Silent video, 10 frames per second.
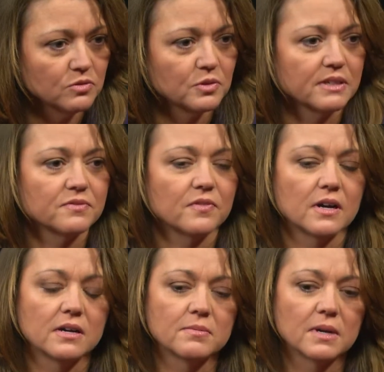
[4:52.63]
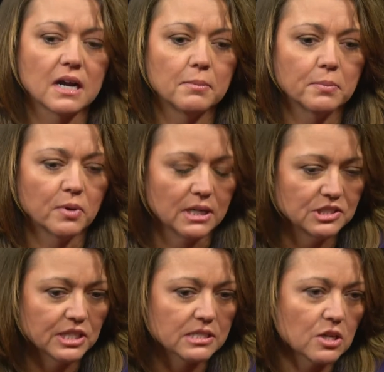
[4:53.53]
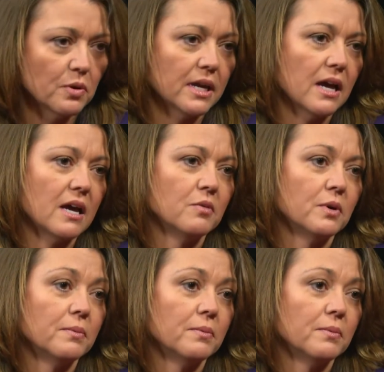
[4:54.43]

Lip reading: We have a couple projects going on.